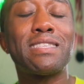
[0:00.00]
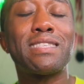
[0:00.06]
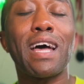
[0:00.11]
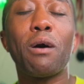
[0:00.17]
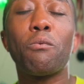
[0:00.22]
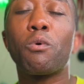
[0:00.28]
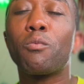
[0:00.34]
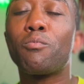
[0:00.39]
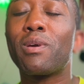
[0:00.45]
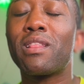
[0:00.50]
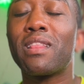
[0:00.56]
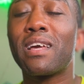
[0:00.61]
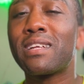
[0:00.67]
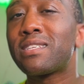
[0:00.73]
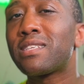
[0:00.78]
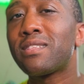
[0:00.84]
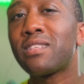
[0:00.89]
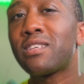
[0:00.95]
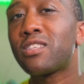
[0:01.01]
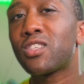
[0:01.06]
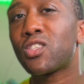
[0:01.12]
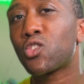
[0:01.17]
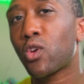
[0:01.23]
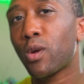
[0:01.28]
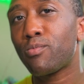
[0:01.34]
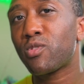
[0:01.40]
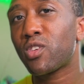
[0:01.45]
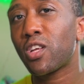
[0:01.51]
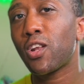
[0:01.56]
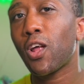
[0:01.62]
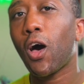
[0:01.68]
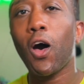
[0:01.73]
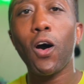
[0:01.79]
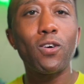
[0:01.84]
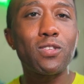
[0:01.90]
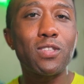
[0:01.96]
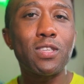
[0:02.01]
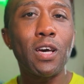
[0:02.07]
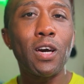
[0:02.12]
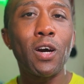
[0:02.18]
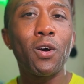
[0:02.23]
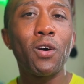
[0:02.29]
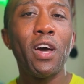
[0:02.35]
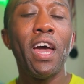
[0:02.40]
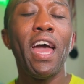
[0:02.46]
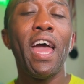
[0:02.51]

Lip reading: That will be linked in the description also.